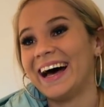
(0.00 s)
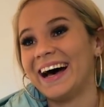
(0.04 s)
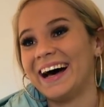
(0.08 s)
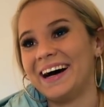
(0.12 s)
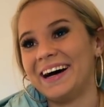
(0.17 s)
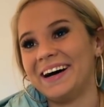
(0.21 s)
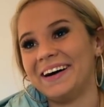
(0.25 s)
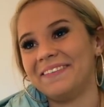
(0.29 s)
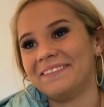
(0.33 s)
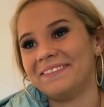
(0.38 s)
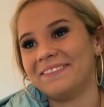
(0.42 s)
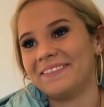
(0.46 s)

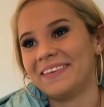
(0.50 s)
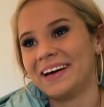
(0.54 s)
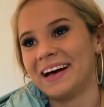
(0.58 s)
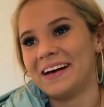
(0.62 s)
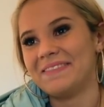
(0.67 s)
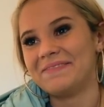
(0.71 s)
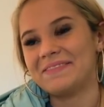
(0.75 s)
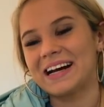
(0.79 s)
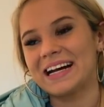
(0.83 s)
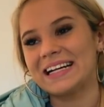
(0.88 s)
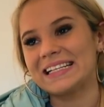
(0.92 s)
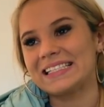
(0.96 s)

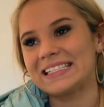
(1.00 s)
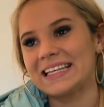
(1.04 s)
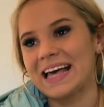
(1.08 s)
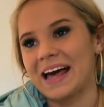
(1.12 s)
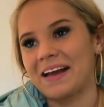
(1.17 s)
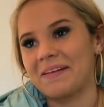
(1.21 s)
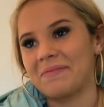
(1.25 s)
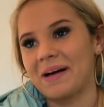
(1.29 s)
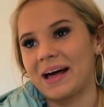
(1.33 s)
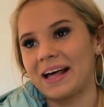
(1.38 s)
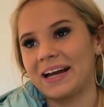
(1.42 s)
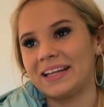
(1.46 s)
I'm not
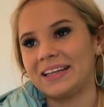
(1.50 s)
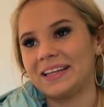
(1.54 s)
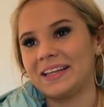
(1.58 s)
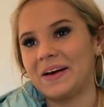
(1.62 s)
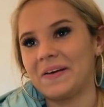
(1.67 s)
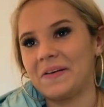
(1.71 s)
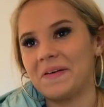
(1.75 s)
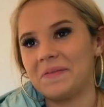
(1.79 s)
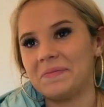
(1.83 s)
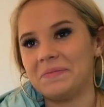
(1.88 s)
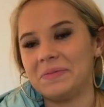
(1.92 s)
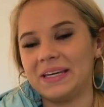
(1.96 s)
sad about it
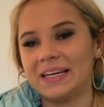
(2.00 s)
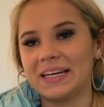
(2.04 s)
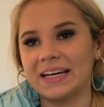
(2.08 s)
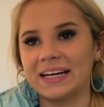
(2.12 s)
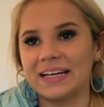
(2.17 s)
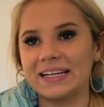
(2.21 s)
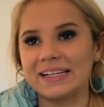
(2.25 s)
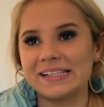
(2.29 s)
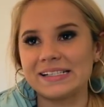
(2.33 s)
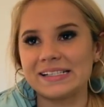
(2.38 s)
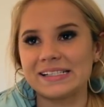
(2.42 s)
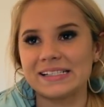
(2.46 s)
though,
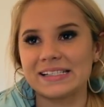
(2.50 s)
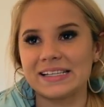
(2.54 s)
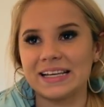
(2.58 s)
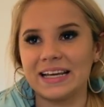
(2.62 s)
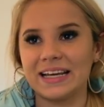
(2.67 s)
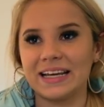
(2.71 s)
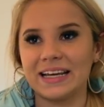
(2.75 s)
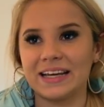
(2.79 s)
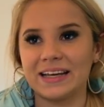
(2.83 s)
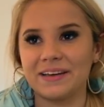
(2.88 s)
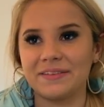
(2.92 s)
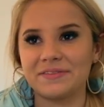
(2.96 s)
because
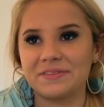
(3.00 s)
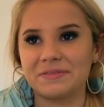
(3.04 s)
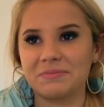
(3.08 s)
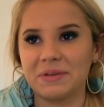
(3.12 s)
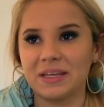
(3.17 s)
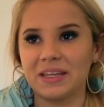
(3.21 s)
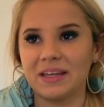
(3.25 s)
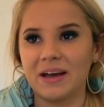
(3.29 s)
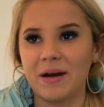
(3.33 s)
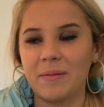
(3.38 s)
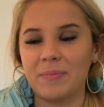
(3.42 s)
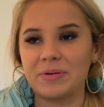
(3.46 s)
it gives
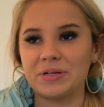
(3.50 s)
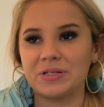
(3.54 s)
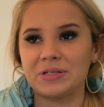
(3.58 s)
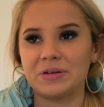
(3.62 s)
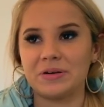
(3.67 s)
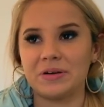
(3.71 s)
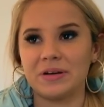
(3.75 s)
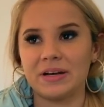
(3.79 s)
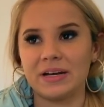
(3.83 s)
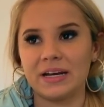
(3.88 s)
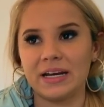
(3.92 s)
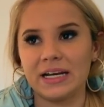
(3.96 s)
me the
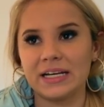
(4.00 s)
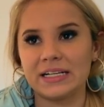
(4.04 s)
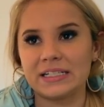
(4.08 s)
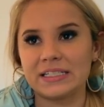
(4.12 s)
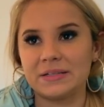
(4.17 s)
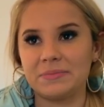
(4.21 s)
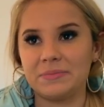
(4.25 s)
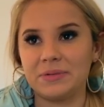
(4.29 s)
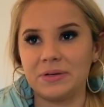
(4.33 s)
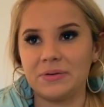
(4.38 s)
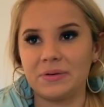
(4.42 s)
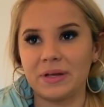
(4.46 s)
opportunity
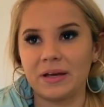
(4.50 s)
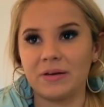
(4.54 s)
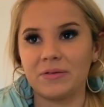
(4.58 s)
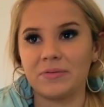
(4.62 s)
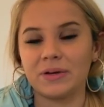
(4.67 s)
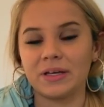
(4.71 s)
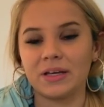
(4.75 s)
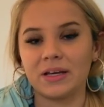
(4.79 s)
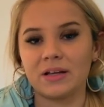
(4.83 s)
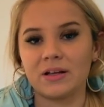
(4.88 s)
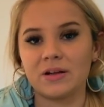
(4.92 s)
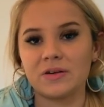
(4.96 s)
to be like
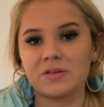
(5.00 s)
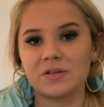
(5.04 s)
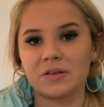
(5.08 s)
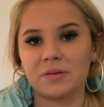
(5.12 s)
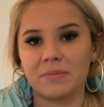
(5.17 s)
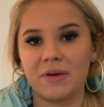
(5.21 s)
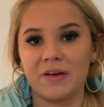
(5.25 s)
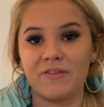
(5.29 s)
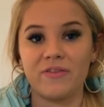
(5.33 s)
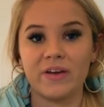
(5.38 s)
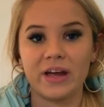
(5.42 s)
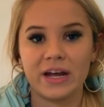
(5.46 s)
really close
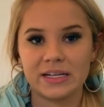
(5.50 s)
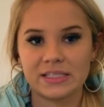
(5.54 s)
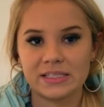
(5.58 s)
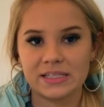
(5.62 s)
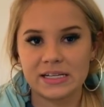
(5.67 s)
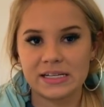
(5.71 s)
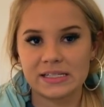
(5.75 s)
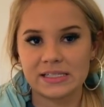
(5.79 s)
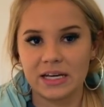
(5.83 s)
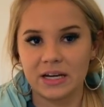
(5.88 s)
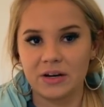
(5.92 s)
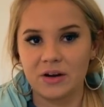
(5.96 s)
with my fans,
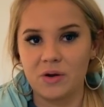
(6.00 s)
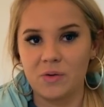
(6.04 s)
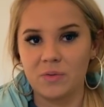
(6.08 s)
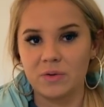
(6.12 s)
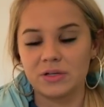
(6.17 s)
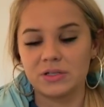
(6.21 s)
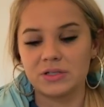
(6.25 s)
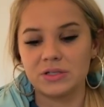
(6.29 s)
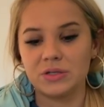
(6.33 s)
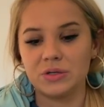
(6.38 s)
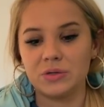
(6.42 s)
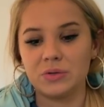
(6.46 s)
because I know
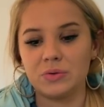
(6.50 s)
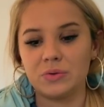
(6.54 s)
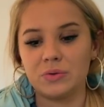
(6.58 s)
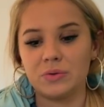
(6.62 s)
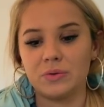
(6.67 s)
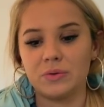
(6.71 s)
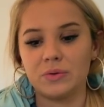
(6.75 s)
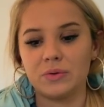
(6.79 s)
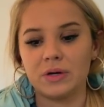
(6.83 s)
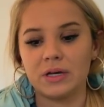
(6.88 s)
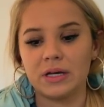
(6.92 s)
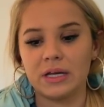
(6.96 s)
once
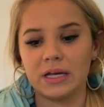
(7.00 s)
you